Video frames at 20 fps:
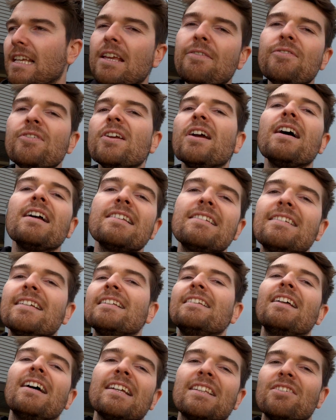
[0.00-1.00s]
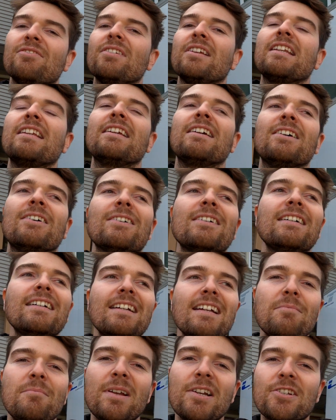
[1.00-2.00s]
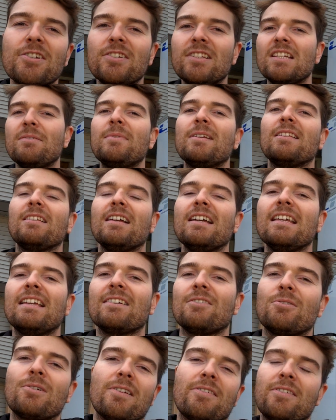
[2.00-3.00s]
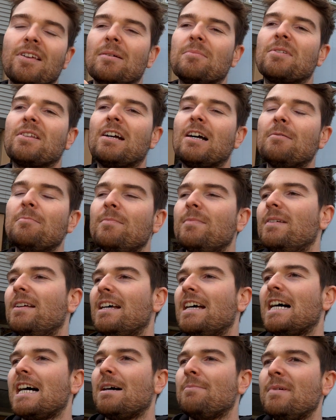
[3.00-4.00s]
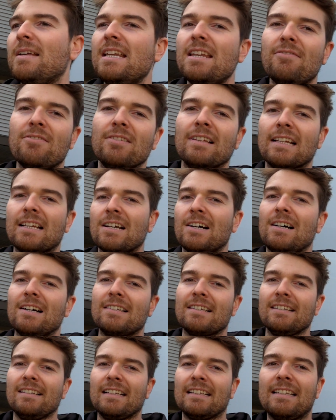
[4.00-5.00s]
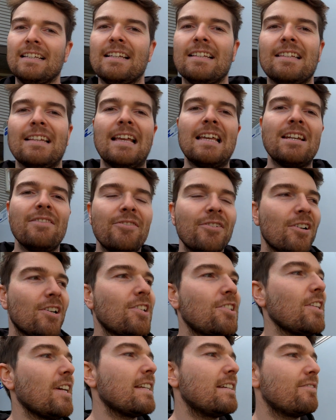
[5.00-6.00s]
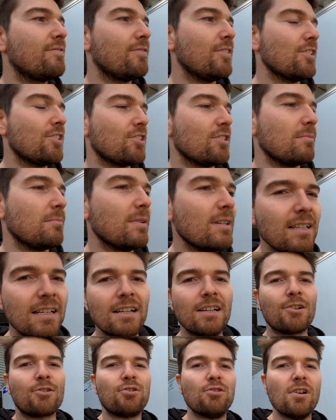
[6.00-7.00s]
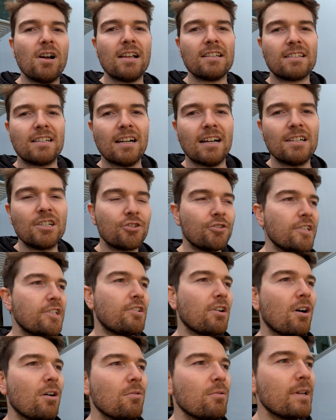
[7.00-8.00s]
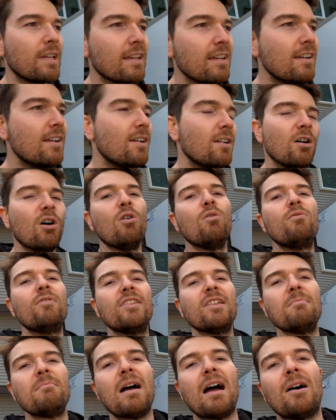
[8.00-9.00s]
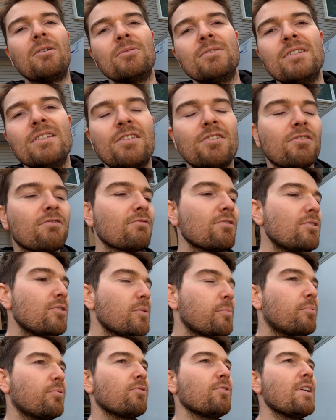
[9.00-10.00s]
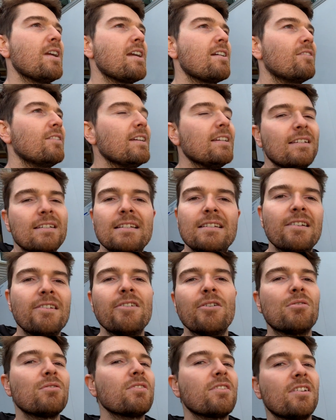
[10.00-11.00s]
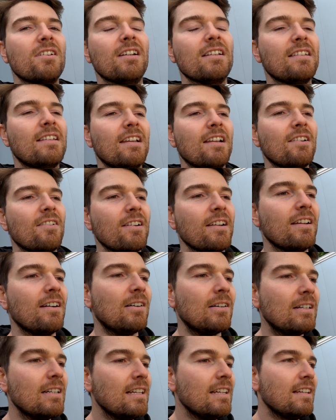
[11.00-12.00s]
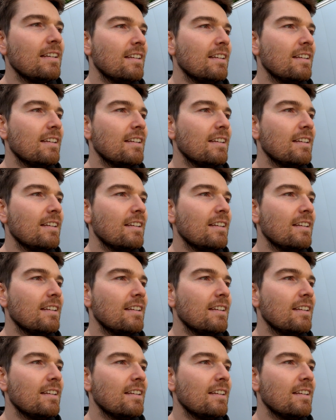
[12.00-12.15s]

If you guys did like the video, make sure to leave me a like or a thumbs up. Um, and if you like content like this, and if you're excited for some cross-country towing over the mountains, through the prairies, into northern Ontario,